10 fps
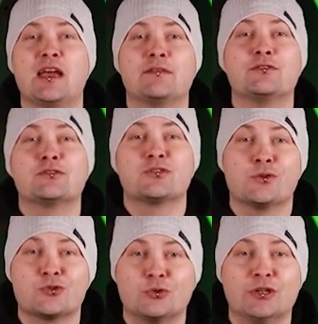we have their
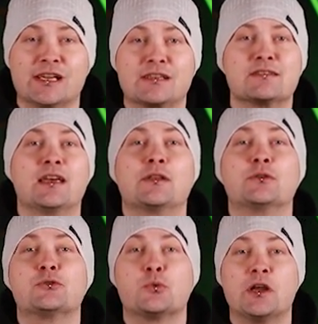social links, like
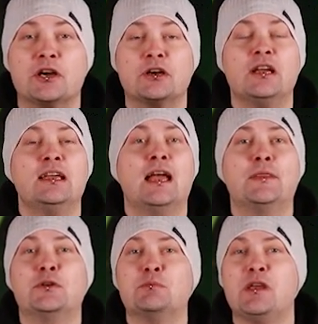their Twitter
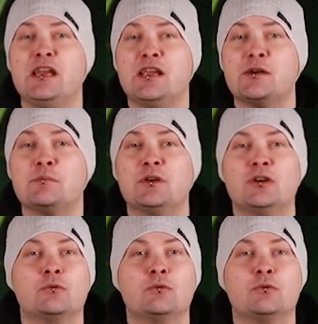and their Medium,